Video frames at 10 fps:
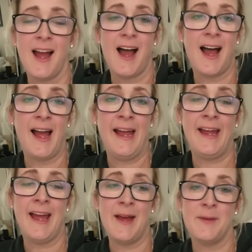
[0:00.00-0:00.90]

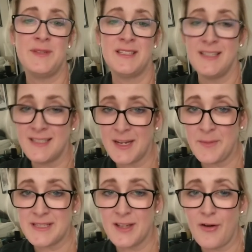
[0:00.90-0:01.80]
I am distancing
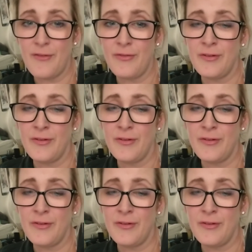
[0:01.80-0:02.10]
myself